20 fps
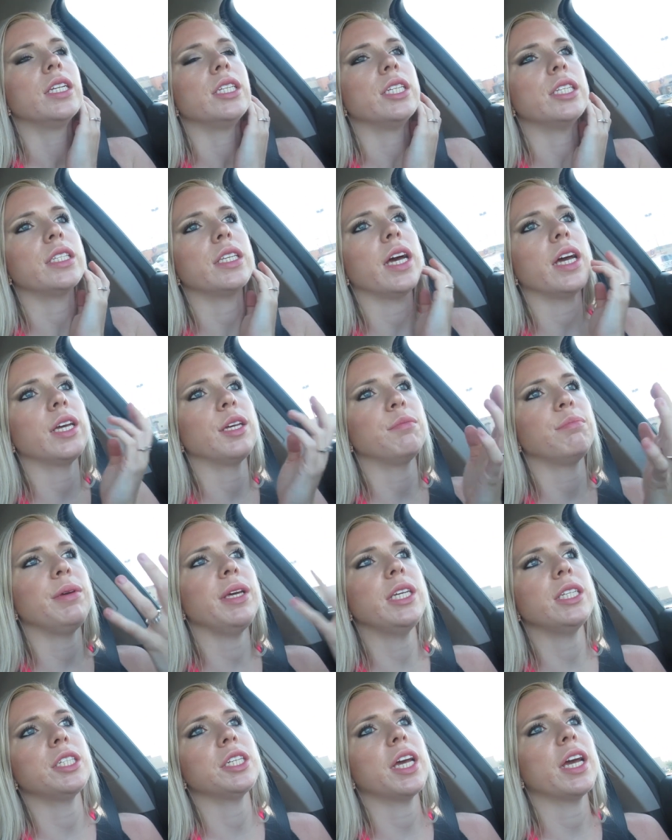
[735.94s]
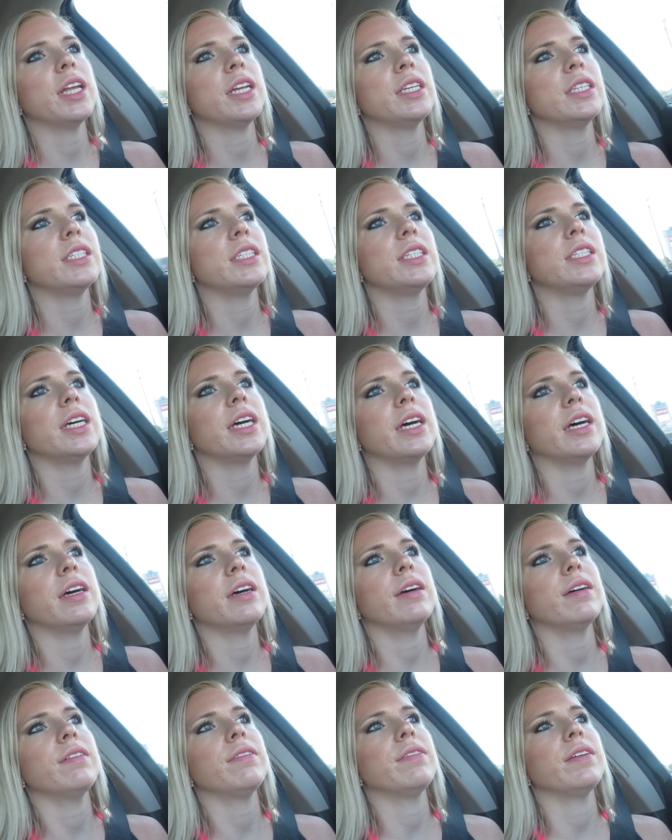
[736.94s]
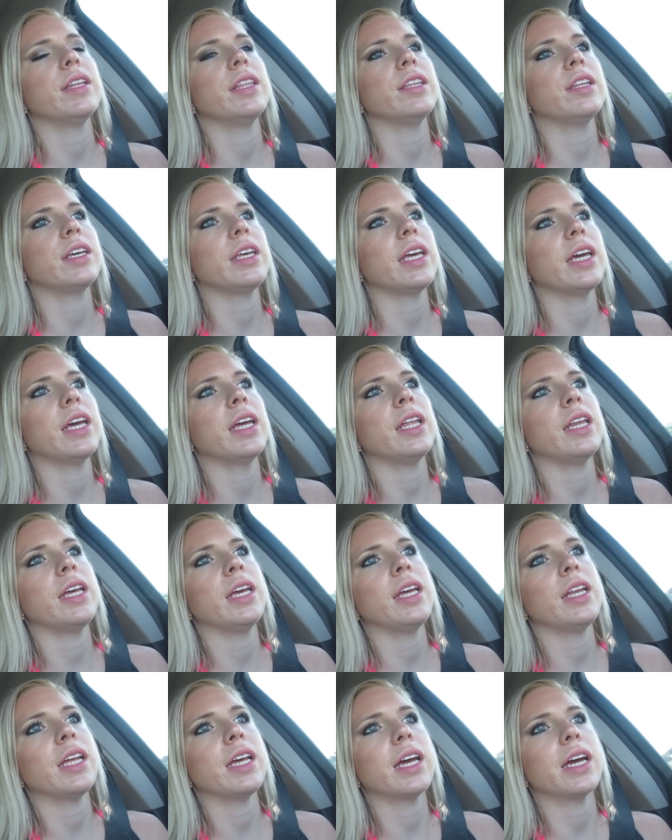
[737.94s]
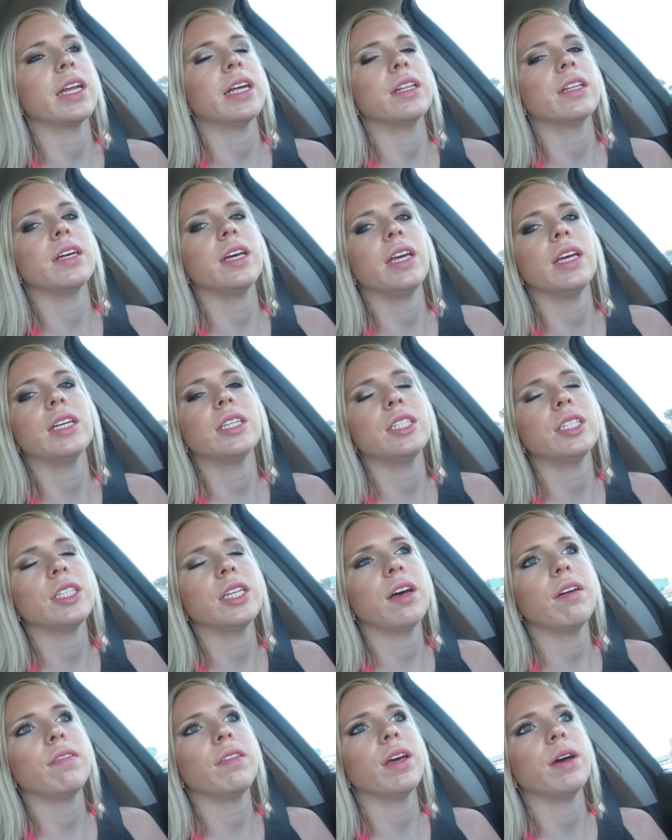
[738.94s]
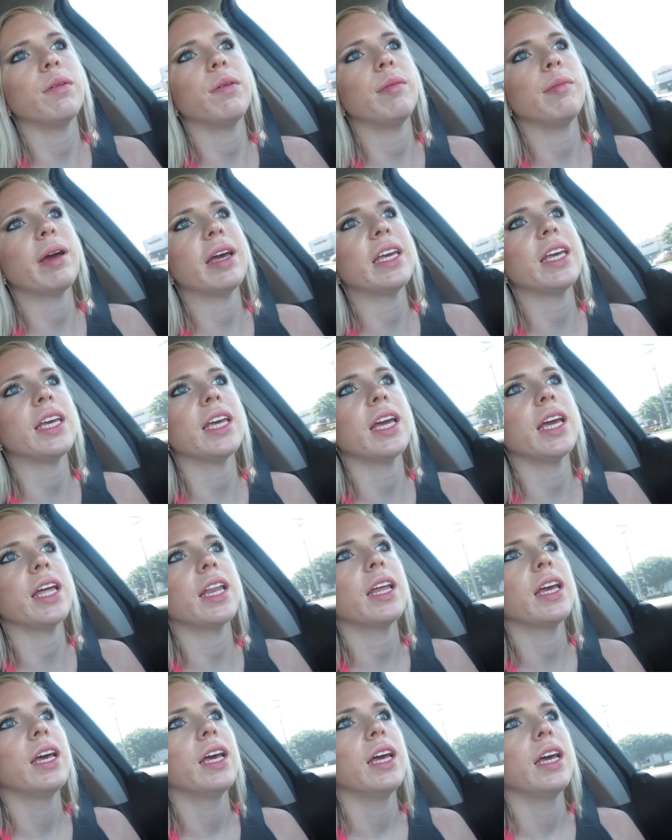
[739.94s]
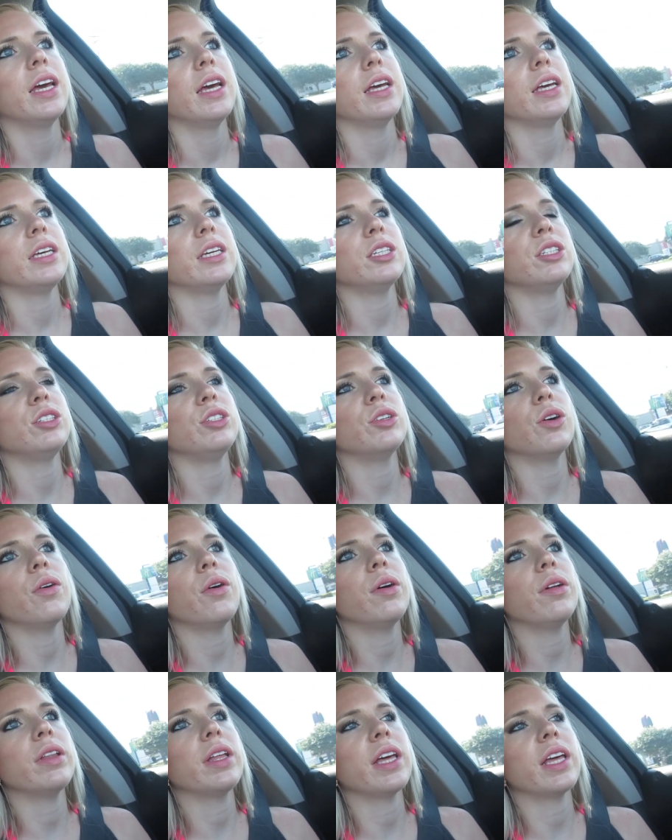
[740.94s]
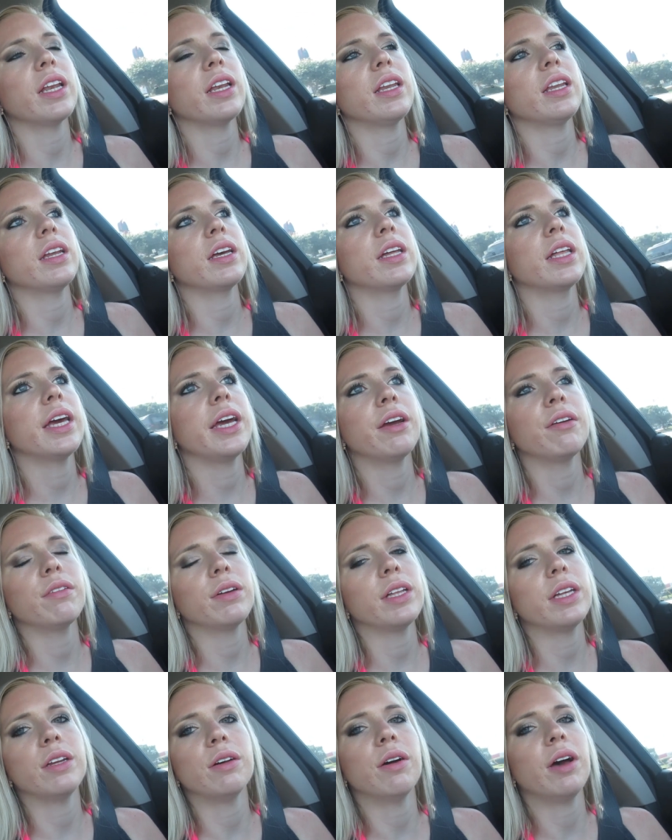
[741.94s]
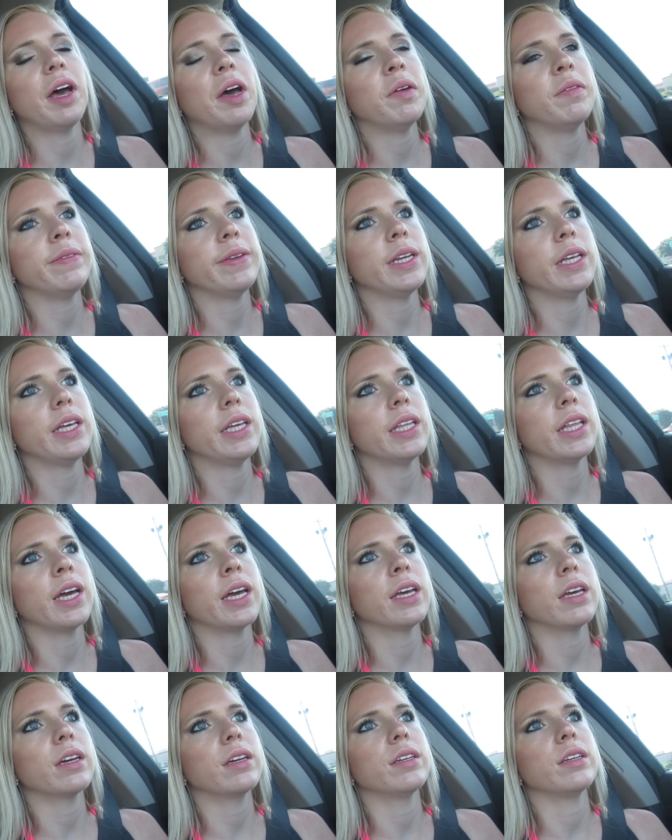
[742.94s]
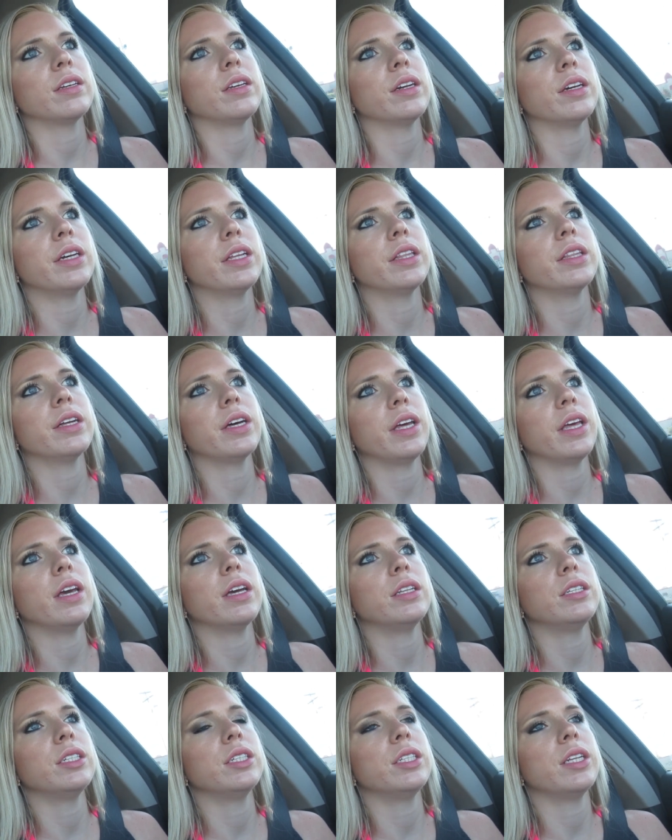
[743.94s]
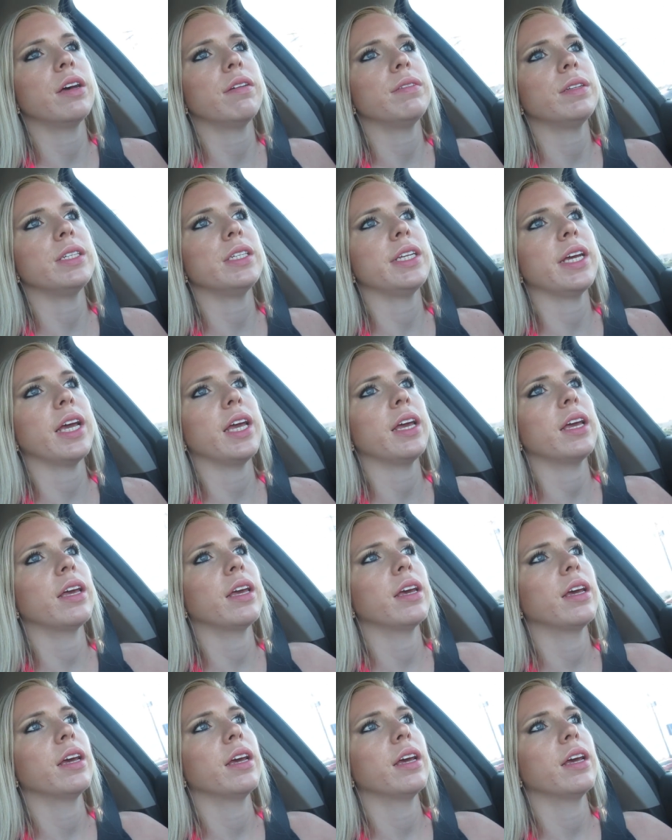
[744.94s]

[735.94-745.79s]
just like beach kind of stuff, and look at any kind of luggage stuff that we might get. Because Joel and Claire really don't have any like good luggage stuff to take